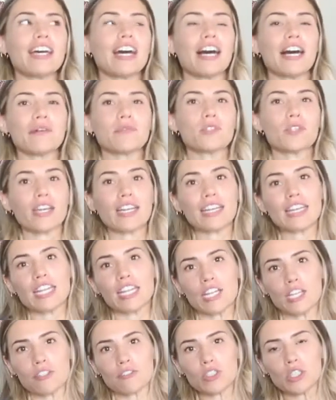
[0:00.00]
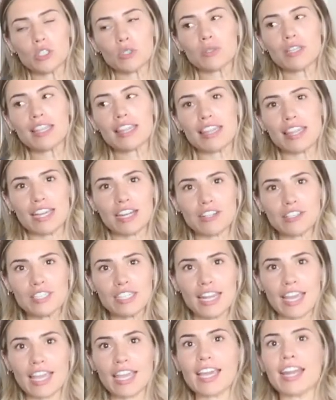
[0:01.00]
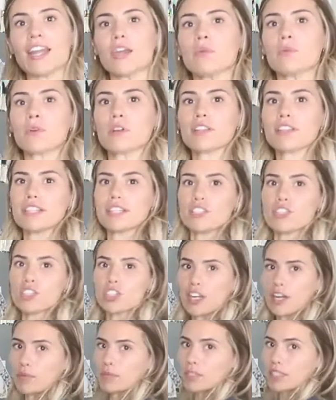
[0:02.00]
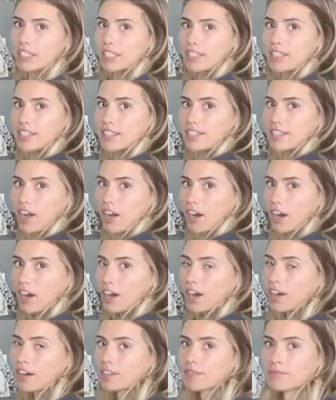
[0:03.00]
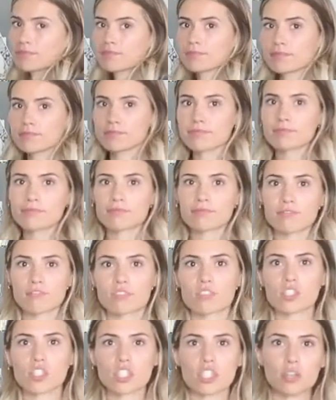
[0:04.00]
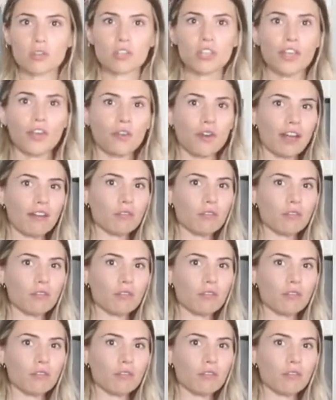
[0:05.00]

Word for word: Um, so I had an interview there today and I wore these scrubs. These are so cute.